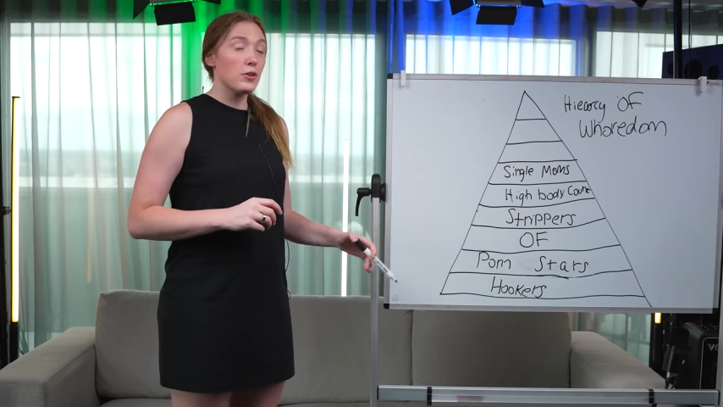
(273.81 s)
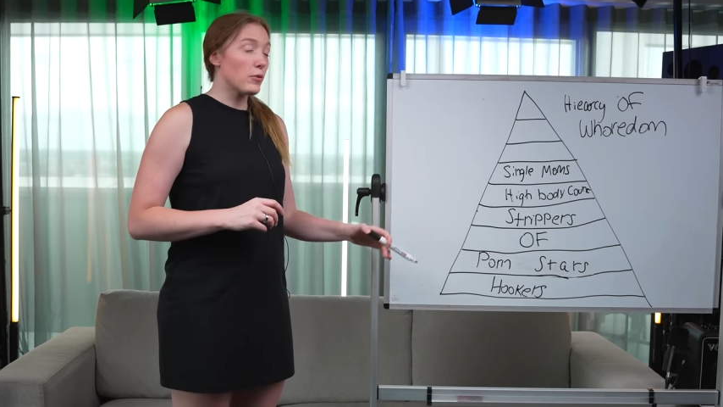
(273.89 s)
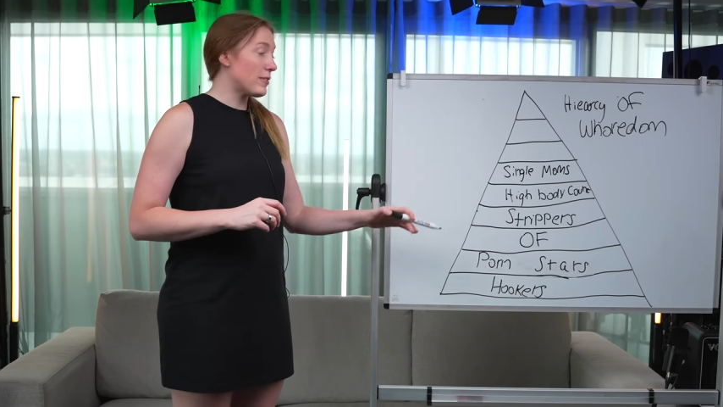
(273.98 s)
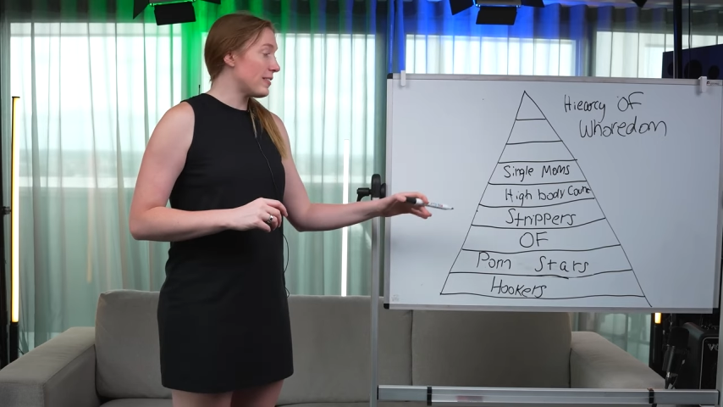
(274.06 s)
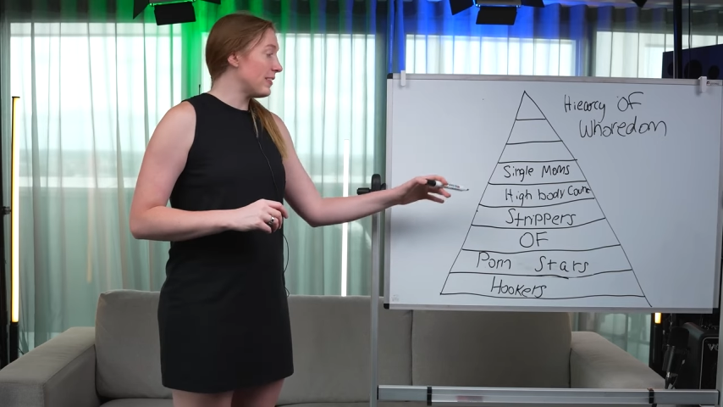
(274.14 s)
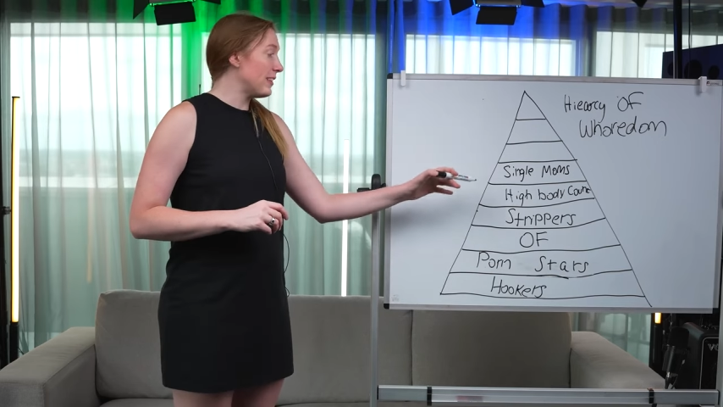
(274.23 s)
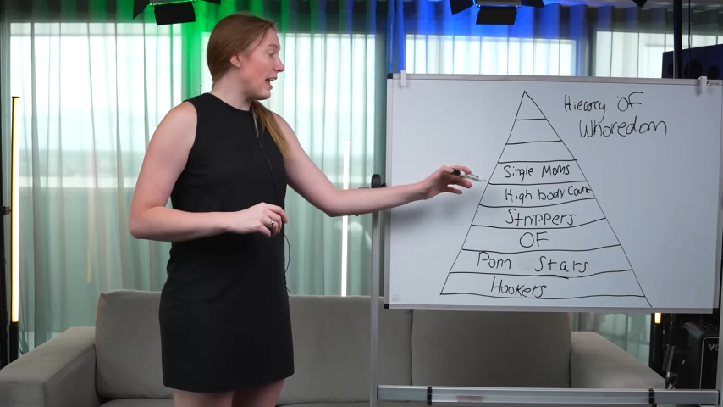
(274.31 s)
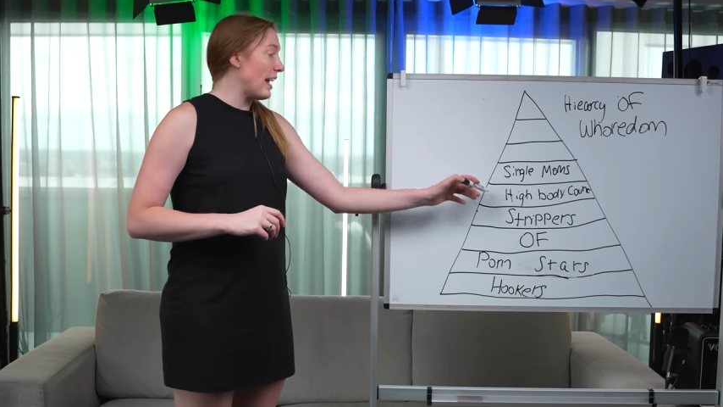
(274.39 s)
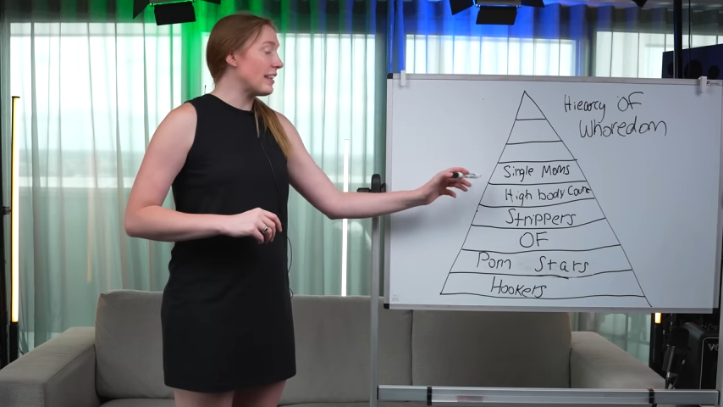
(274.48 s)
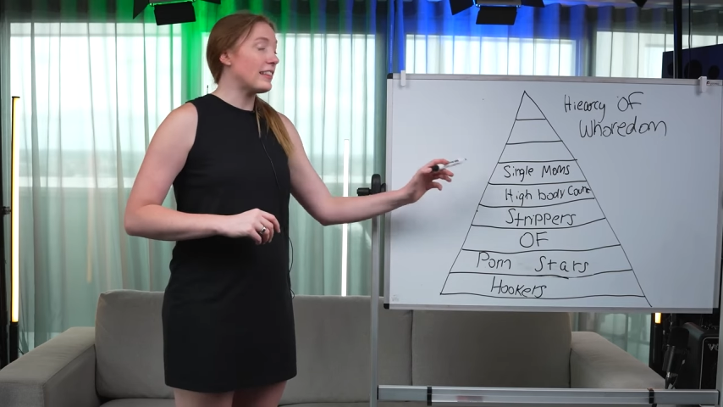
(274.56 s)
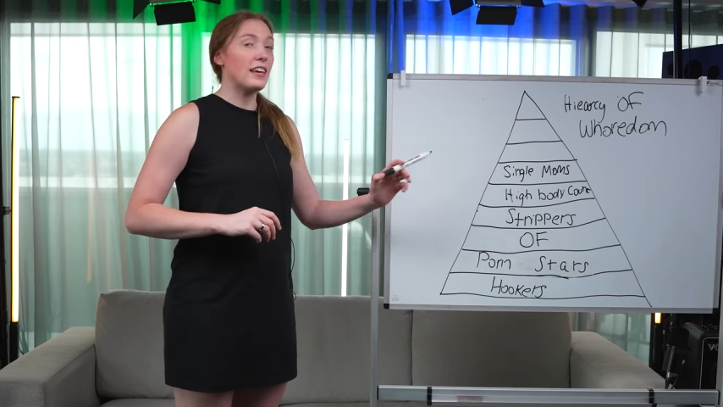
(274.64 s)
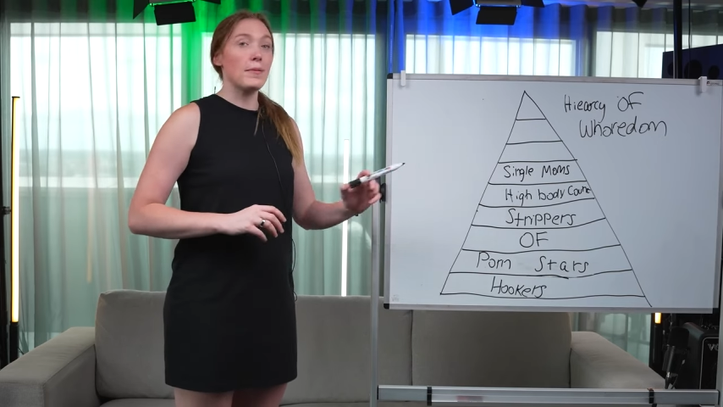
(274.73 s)
you're
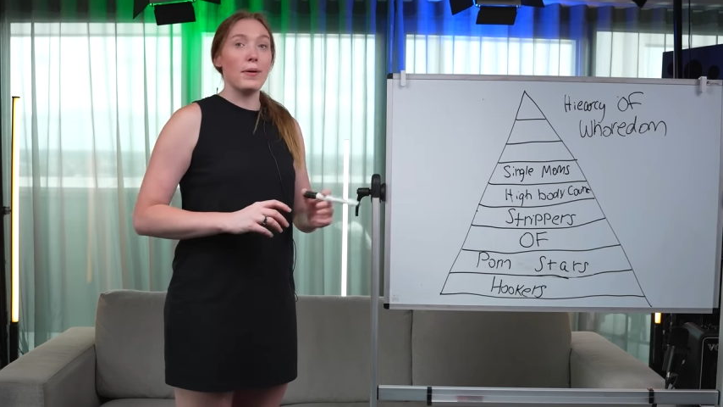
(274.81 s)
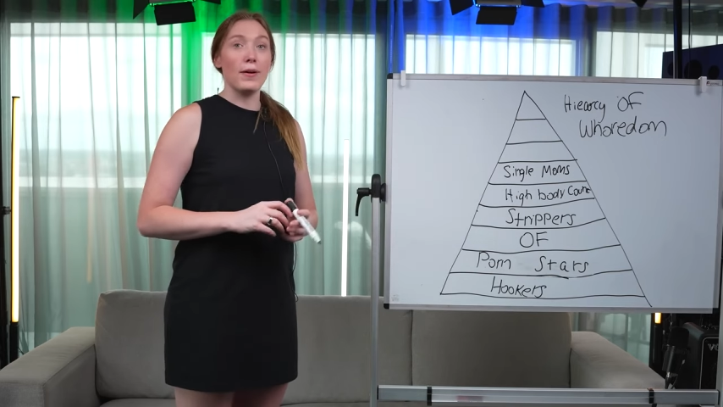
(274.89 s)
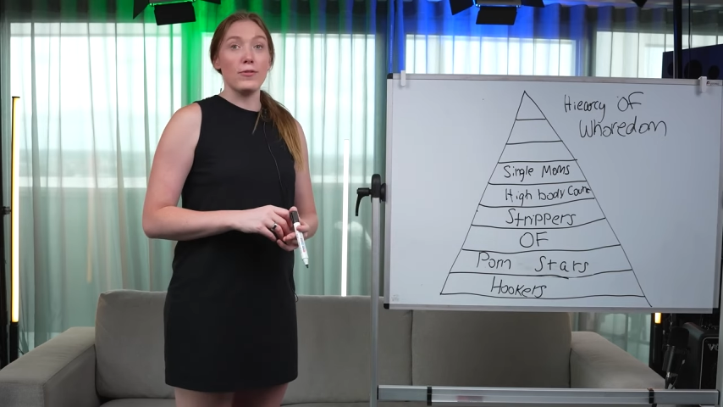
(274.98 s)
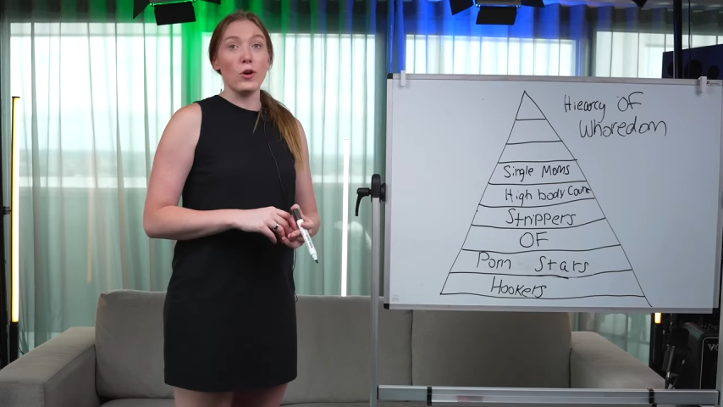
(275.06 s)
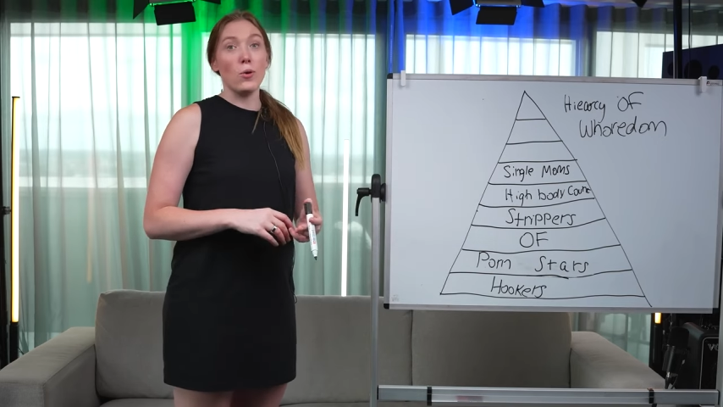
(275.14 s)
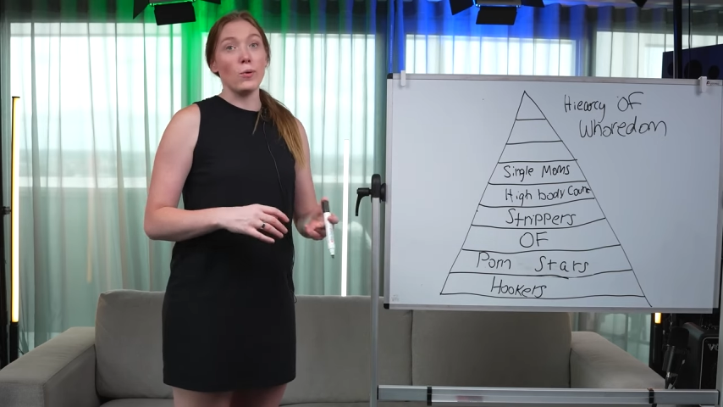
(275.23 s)
slightly above the